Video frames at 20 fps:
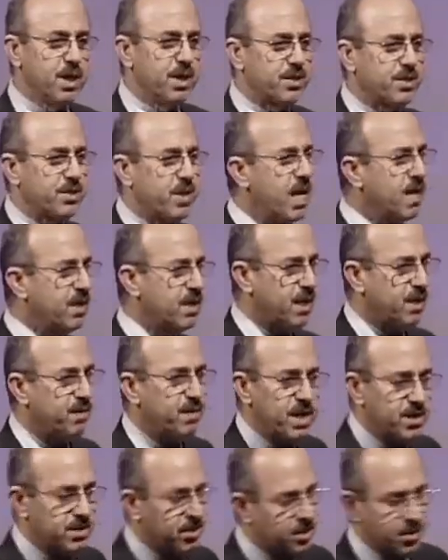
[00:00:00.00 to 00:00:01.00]
send them
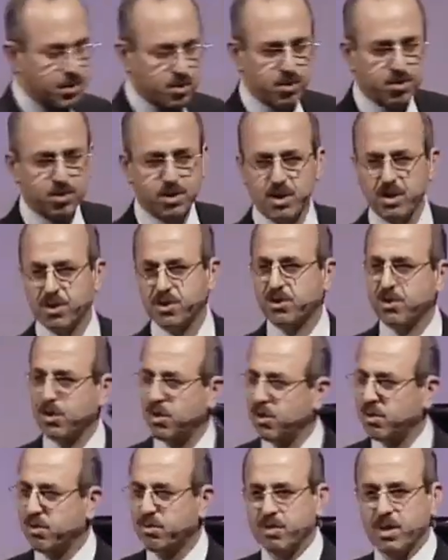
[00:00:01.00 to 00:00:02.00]
as students
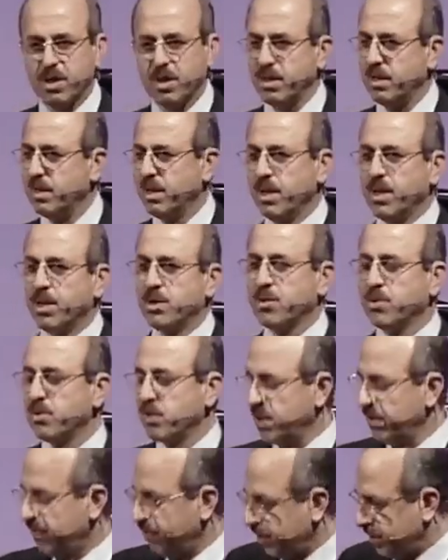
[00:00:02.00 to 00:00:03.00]
or through
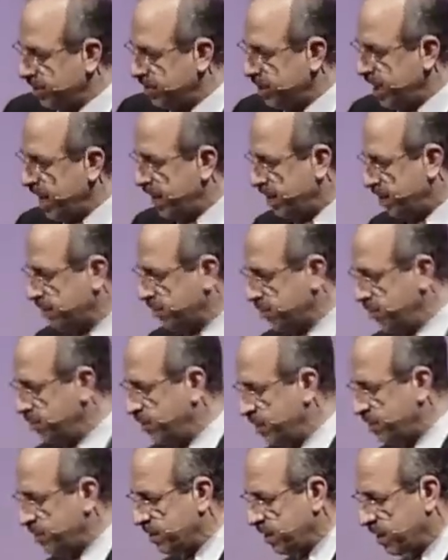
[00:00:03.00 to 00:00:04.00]
different channels to
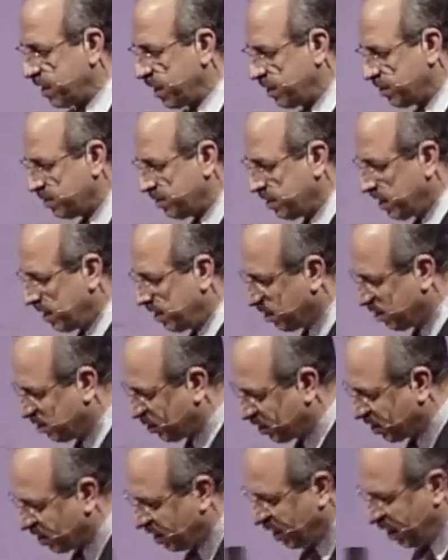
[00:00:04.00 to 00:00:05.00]
Western countries and
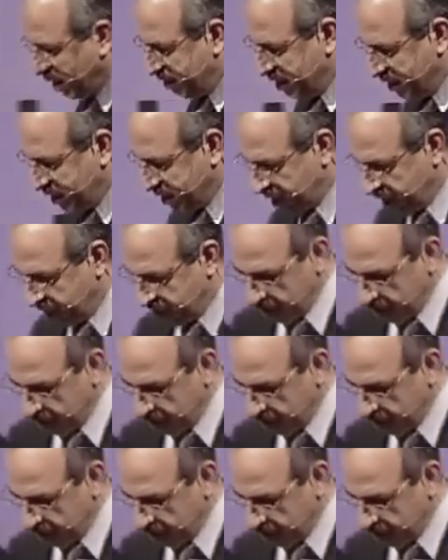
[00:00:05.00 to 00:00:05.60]
especially America